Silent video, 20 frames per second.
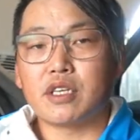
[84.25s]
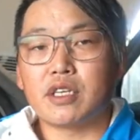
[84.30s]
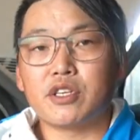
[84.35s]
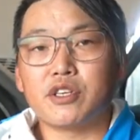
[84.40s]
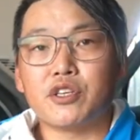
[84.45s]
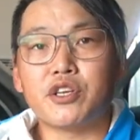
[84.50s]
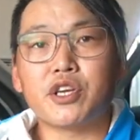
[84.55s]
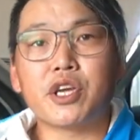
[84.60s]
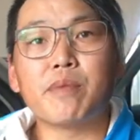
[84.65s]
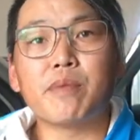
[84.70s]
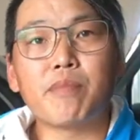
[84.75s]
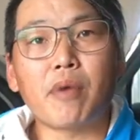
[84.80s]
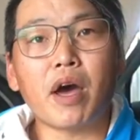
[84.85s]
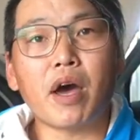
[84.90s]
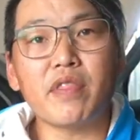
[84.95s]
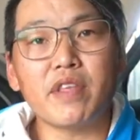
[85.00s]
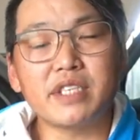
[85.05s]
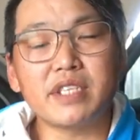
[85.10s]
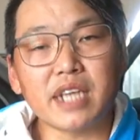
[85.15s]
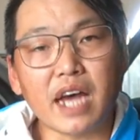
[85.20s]
you can buy
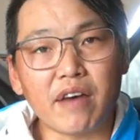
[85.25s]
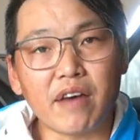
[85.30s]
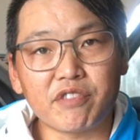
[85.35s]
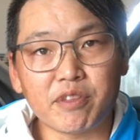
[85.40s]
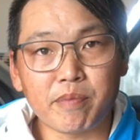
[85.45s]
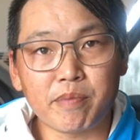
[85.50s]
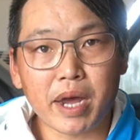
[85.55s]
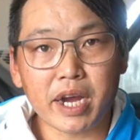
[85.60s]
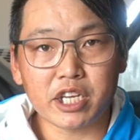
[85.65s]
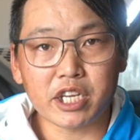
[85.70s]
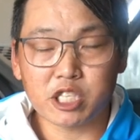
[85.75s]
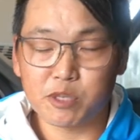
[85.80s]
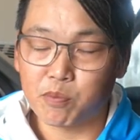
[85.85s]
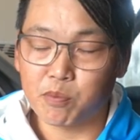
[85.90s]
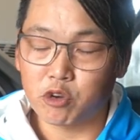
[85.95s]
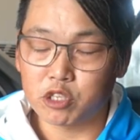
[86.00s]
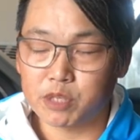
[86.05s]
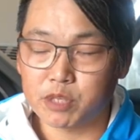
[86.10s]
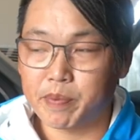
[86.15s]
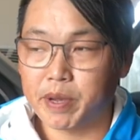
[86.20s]
these aftermarket
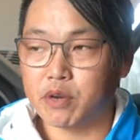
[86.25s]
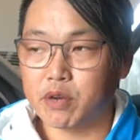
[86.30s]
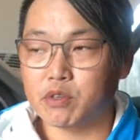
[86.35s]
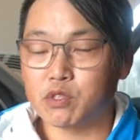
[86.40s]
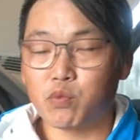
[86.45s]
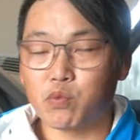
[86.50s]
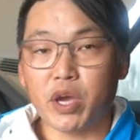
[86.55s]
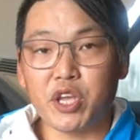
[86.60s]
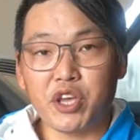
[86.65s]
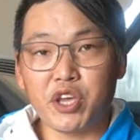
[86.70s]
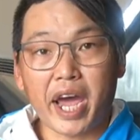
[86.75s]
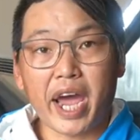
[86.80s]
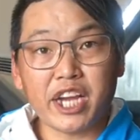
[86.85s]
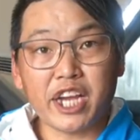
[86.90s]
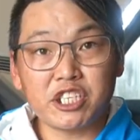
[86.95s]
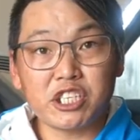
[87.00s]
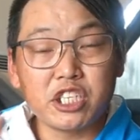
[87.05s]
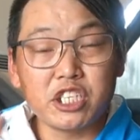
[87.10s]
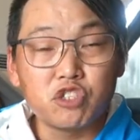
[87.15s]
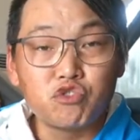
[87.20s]
sports pedals where you
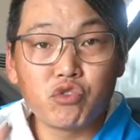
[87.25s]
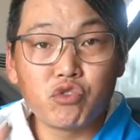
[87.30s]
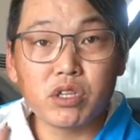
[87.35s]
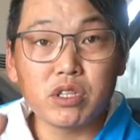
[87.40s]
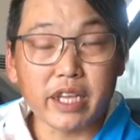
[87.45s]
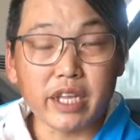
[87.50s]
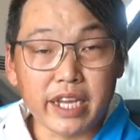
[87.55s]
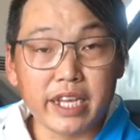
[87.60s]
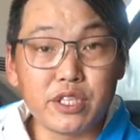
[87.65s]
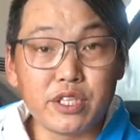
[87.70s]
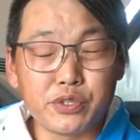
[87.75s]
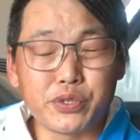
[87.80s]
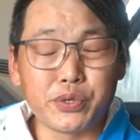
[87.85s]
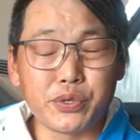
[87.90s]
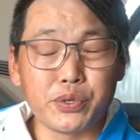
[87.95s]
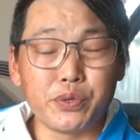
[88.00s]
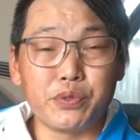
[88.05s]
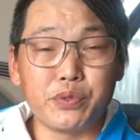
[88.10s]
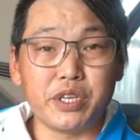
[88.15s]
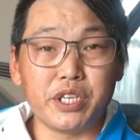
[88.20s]
actually drill
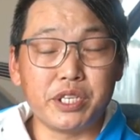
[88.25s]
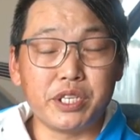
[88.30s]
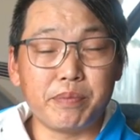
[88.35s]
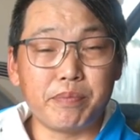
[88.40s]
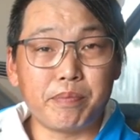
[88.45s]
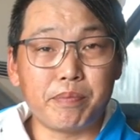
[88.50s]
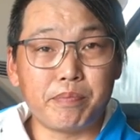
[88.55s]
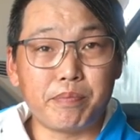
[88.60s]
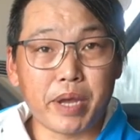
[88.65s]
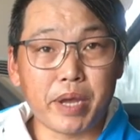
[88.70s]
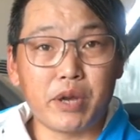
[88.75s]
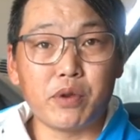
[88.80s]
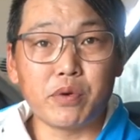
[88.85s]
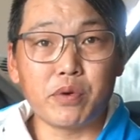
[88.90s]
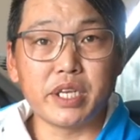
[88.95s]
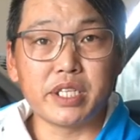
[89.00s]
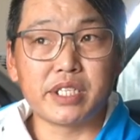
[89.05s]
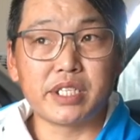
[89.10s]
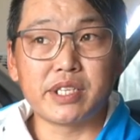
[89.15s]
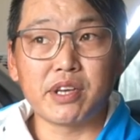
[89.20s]
into the pedal
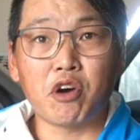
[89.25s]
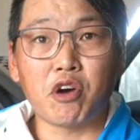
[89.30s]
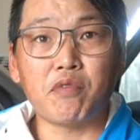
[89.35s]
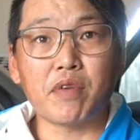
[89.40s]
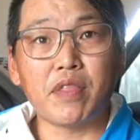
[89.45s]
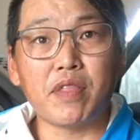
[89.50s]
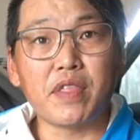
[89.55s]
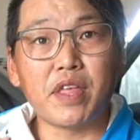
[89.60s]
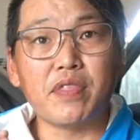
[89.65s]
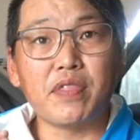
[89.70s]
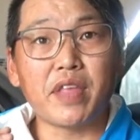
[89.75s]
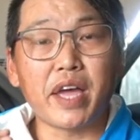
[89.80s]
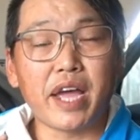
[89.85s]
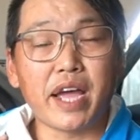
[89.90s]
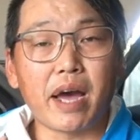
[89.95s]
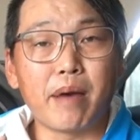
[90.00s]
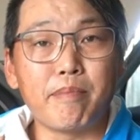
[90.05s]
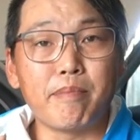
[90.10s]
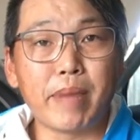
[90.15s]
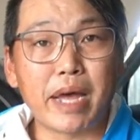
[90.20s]
itself and then they
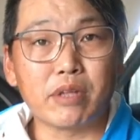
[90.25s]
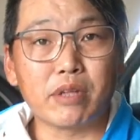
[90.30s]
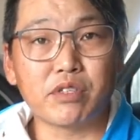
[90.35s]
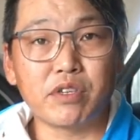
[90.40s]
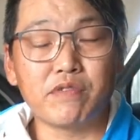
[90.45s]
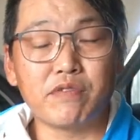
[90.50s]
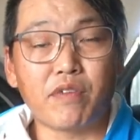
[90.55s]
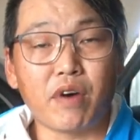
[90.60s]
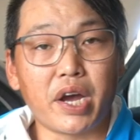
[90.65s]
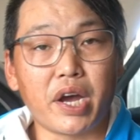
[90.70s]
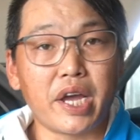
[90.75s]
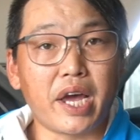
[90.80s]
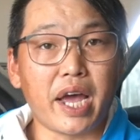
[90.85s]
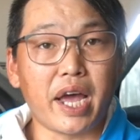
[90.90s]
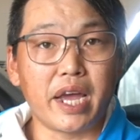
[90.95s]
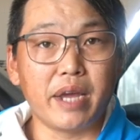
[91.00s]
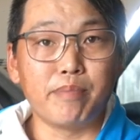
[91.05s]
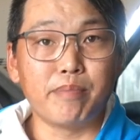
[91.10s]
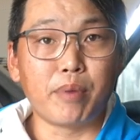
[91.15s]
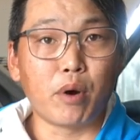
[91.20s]
are mounted via
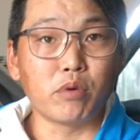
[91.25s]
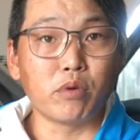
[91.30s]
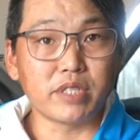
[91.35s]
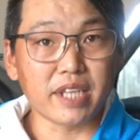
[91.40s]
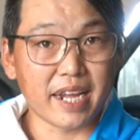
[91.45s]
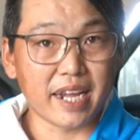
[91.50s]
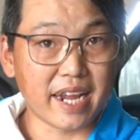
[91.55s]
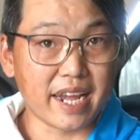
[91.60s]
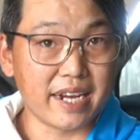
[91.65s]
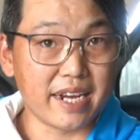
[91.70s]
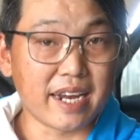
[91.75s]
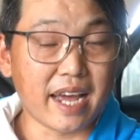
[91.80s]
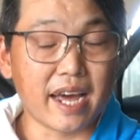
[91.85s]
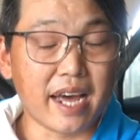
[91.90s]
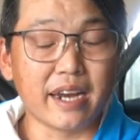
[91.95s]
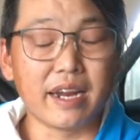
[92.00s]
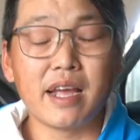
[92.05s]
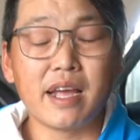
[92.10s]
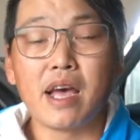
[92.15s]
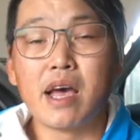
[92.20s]
a bolt and a
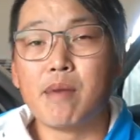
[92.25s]
nut